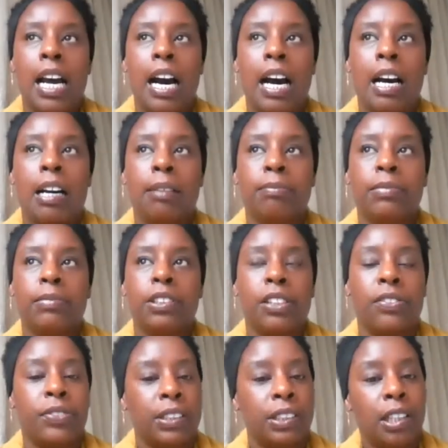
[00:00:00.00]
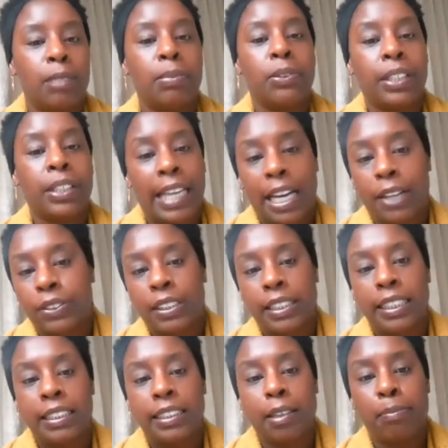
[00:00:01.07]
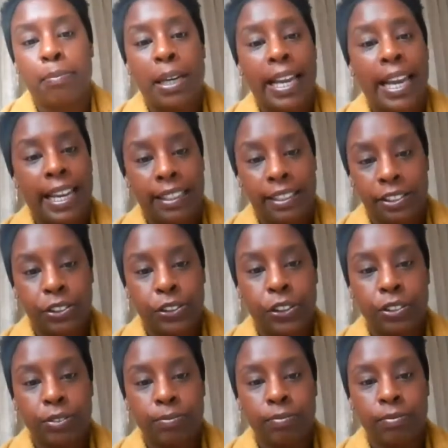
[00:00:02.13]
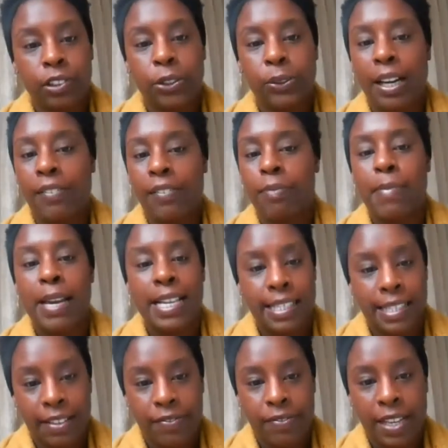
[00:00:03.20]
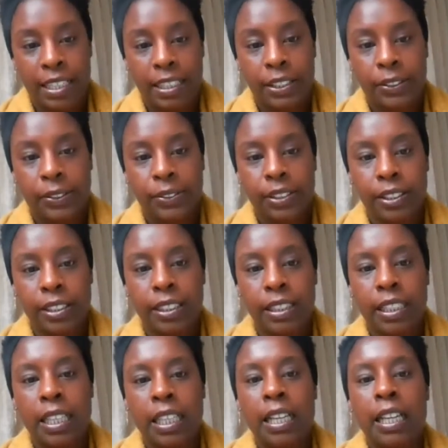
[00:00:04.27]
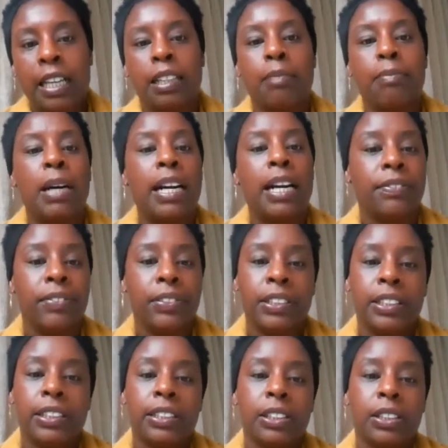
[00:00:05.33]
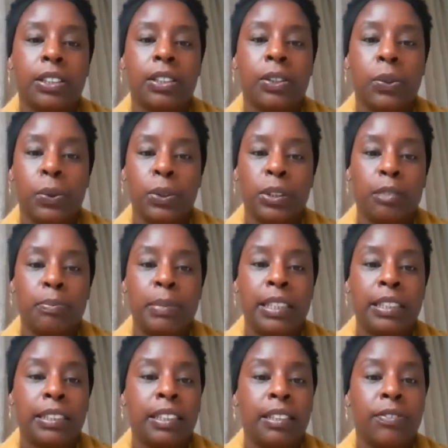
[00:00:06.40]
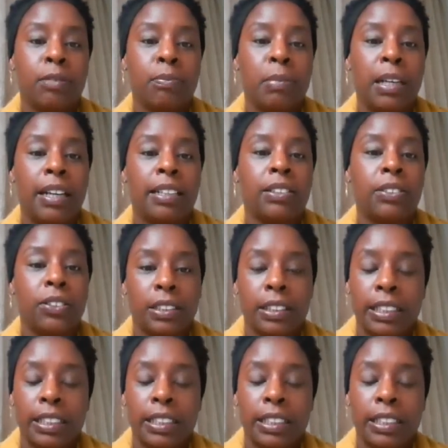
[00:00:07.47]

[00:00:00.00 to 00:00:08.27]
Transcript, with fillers: Um, so, for example, the counseling is done by Headstrong, who have amazing values. The mindfulness course is being delivered by Dr.